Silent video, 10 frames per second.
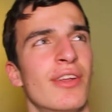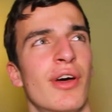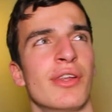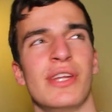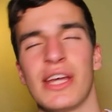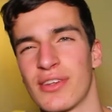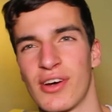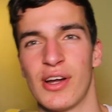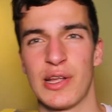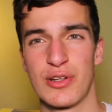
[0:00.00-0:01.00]
the
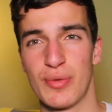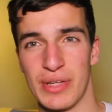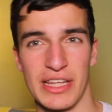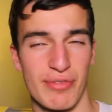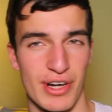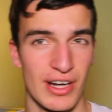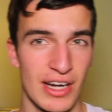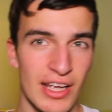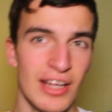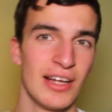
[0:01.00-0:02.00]
data a little bit
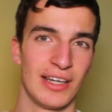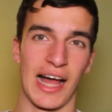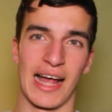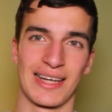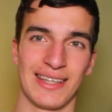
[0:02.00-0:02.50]
differently, like